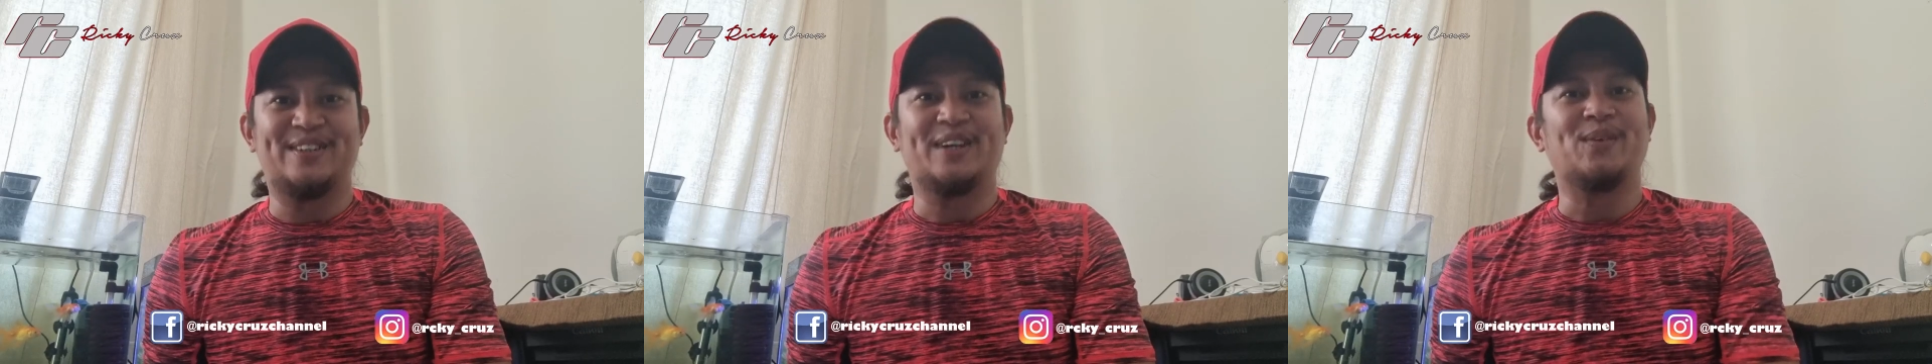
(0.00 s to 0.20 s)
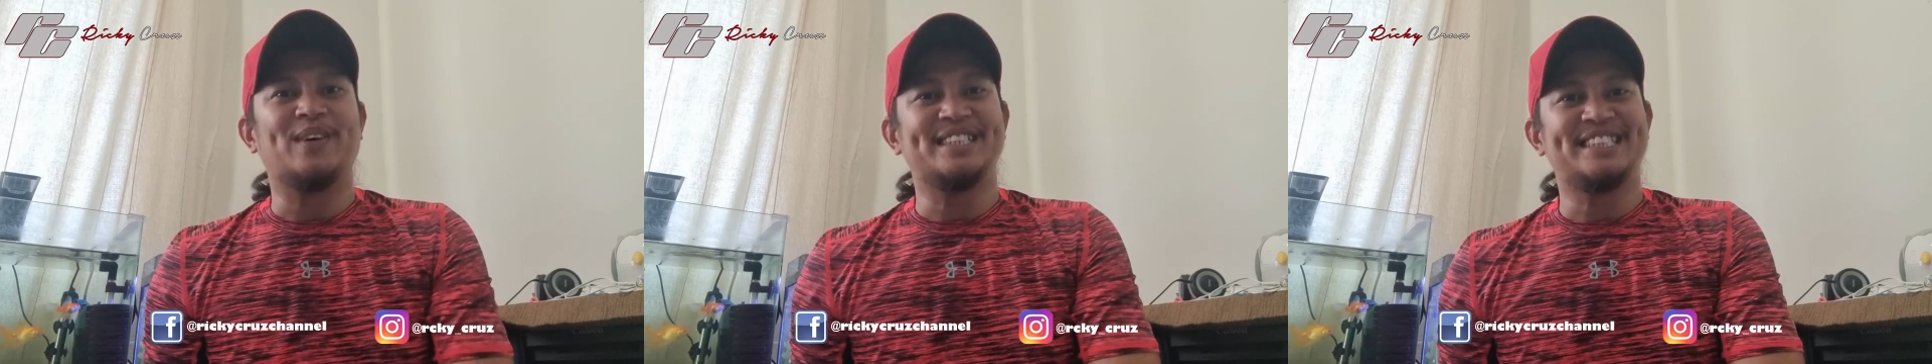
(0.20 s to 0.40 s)

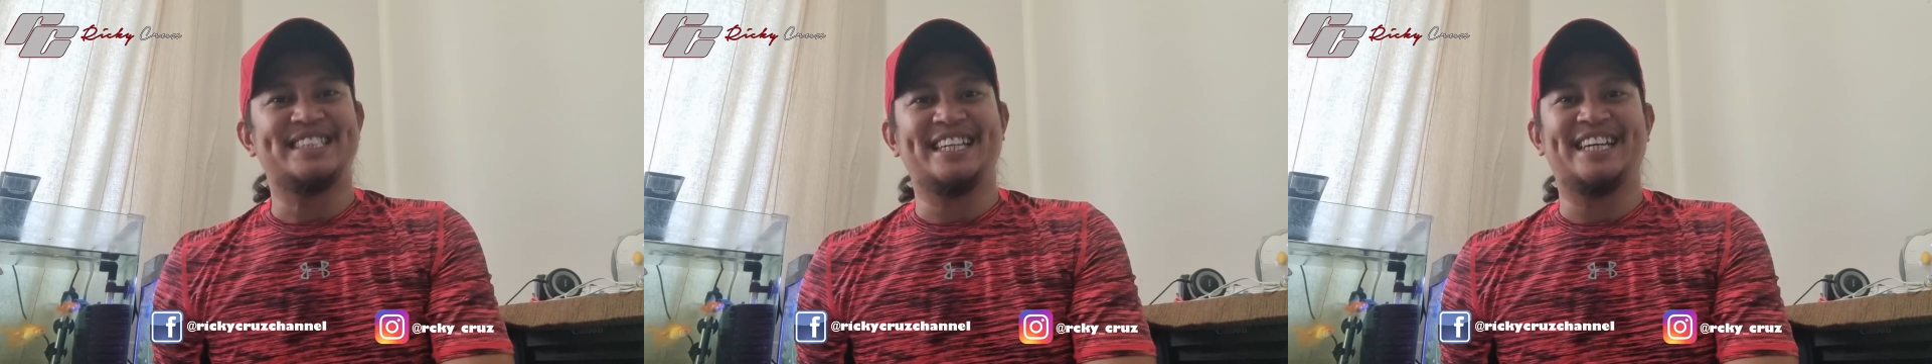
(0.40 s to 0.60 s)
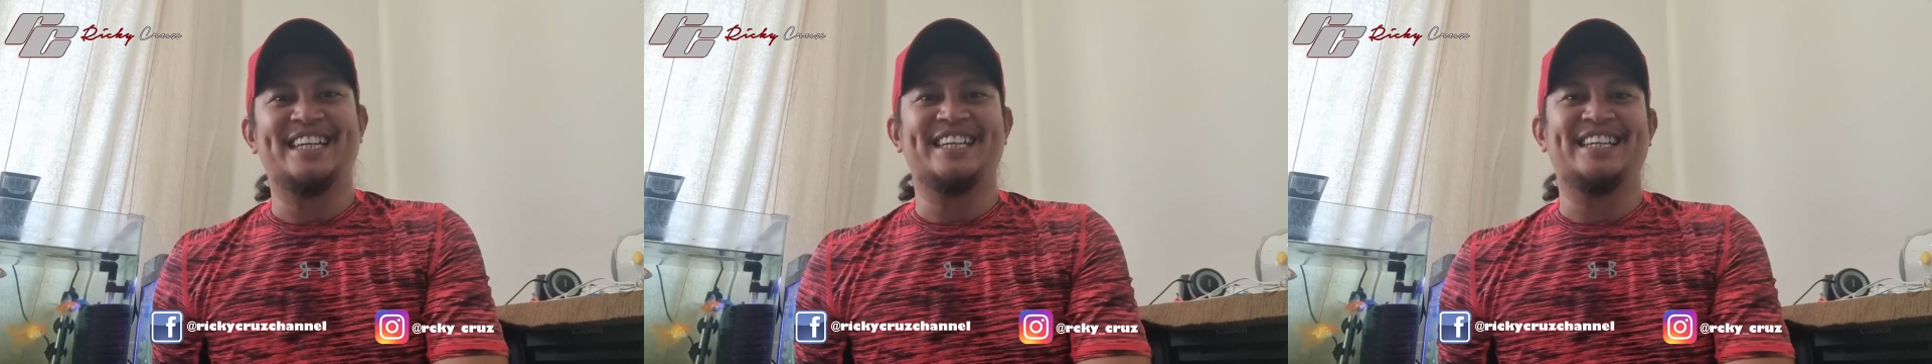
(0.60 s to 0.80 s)

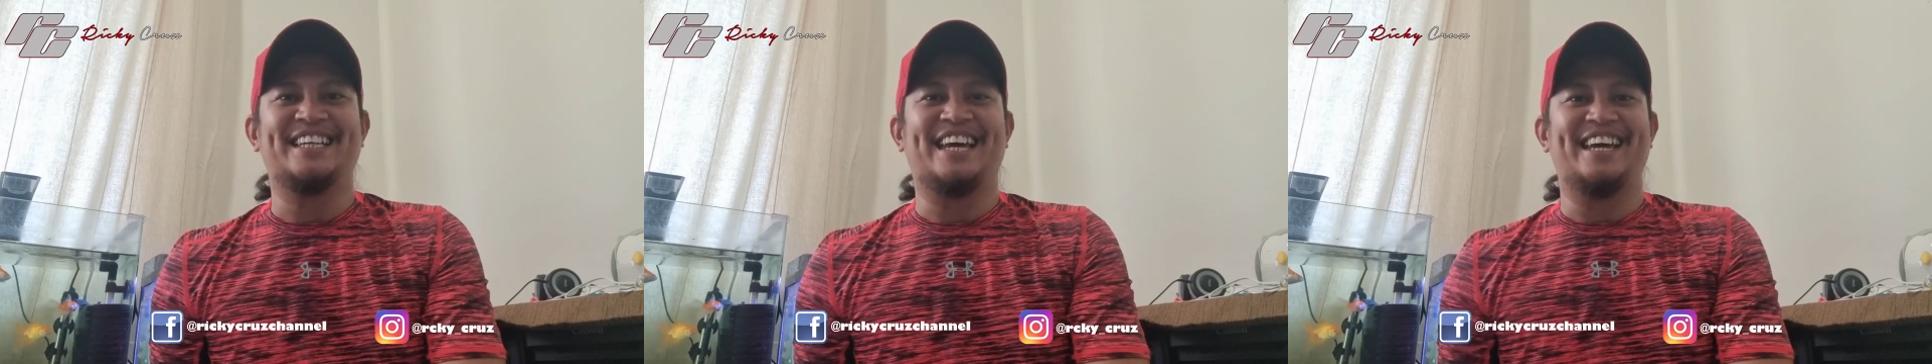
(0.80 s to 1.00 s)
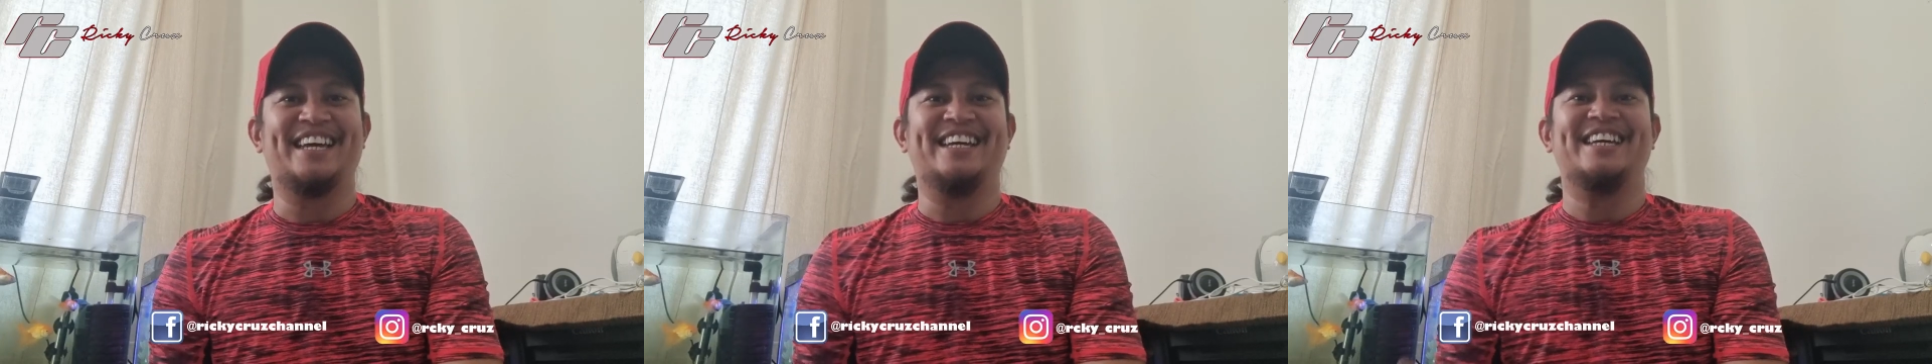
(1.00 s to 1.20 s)

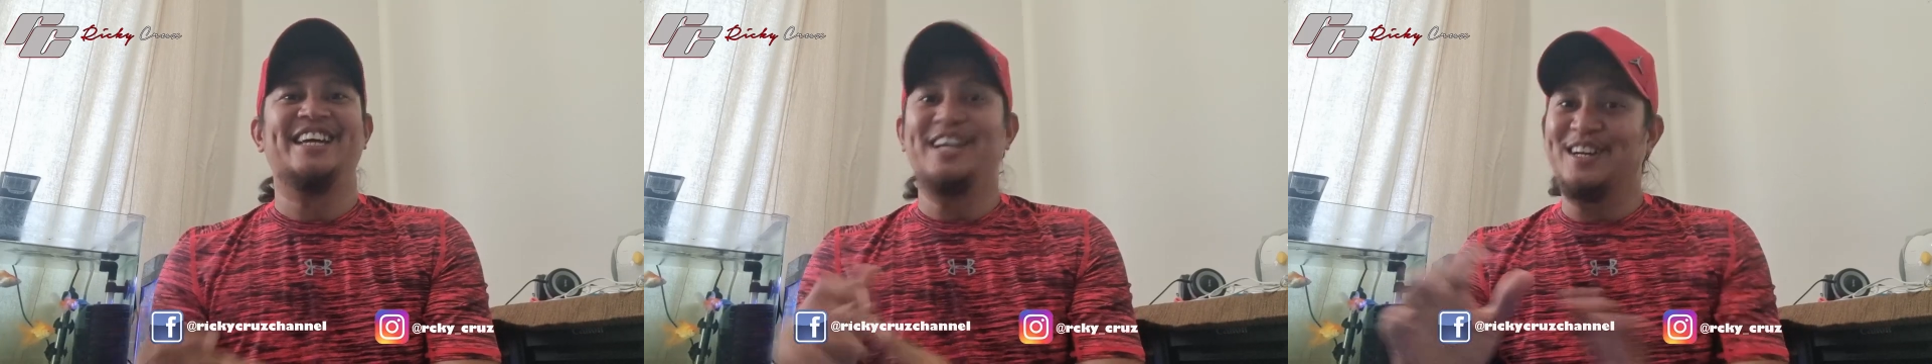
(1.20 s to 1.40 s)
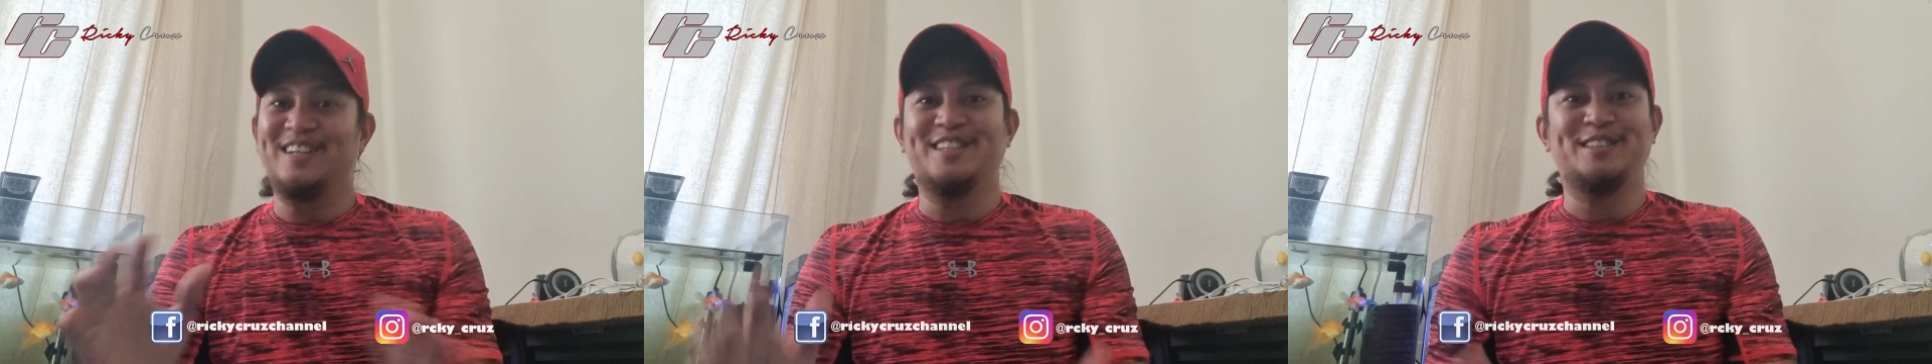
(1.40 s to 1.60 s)
requesting a
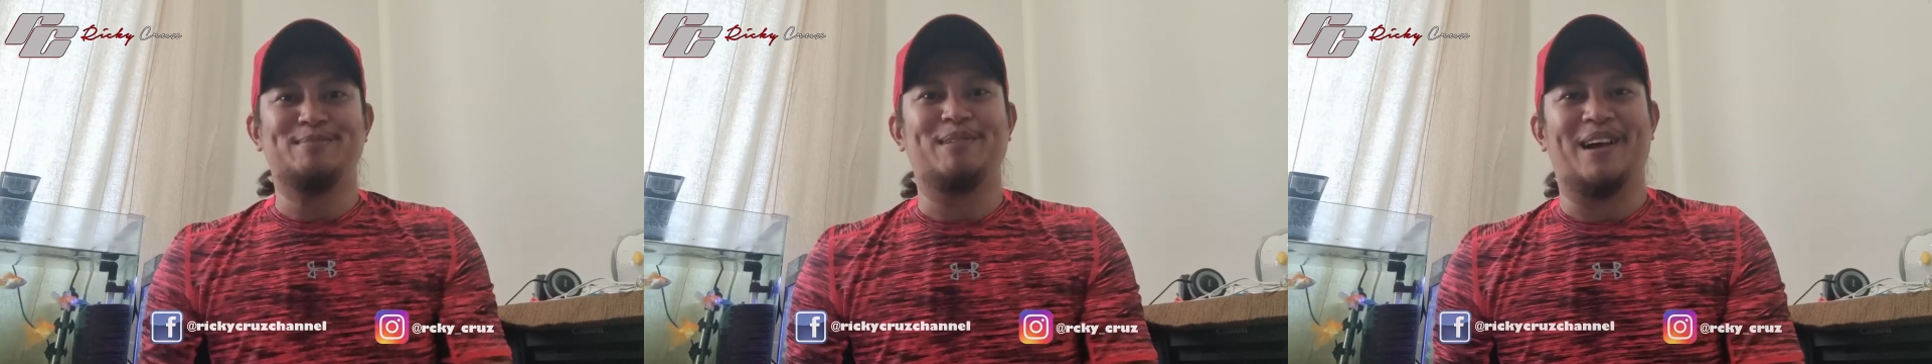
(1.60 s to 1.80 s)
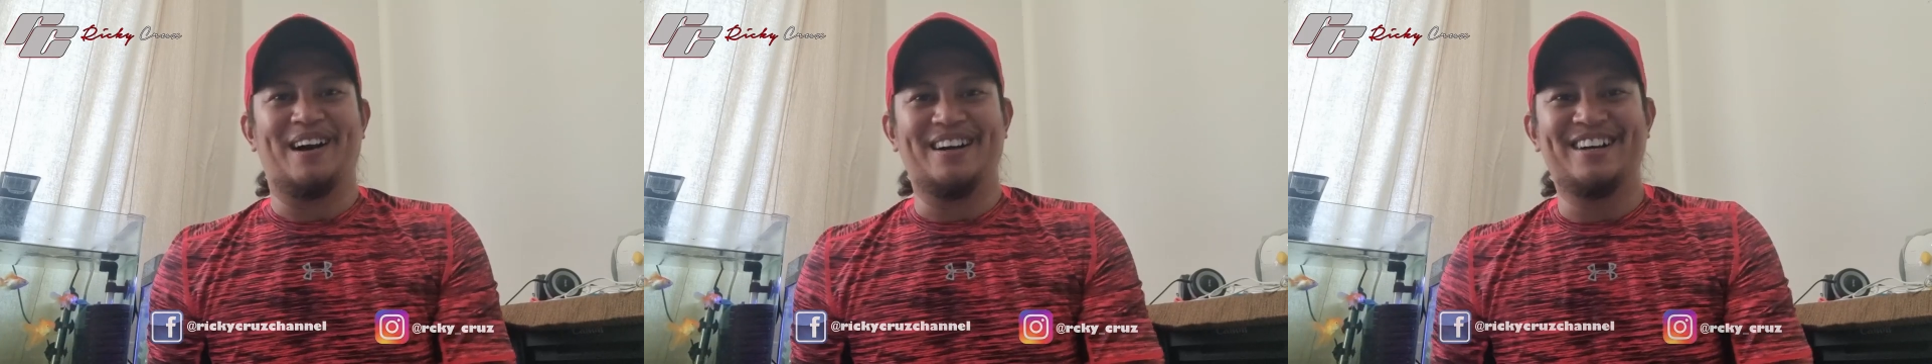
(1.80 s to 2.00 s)
English
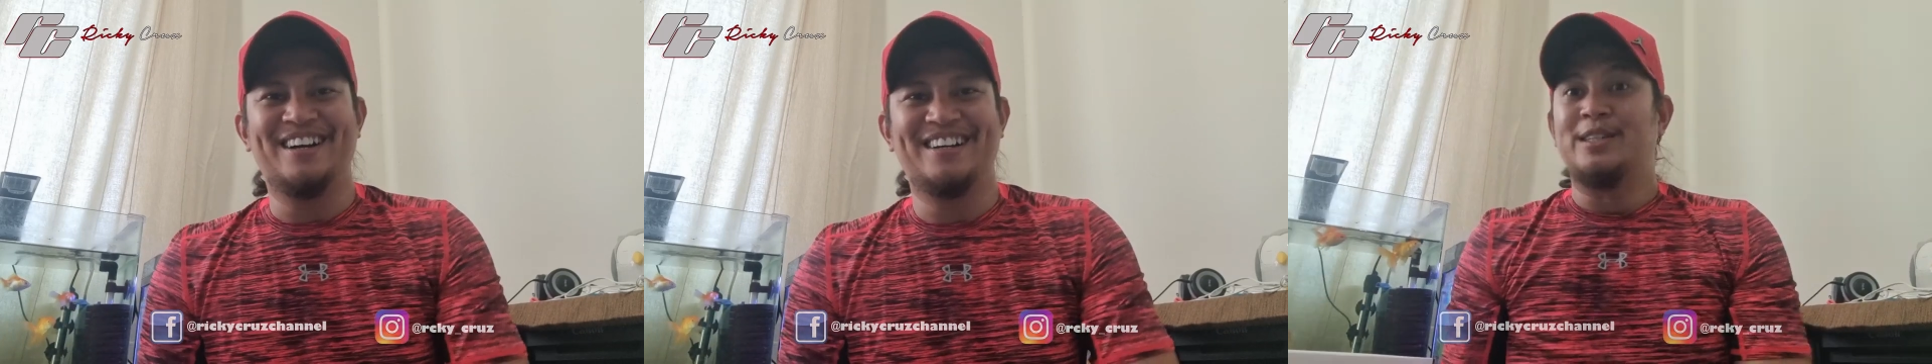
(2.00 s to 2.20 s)
vlog.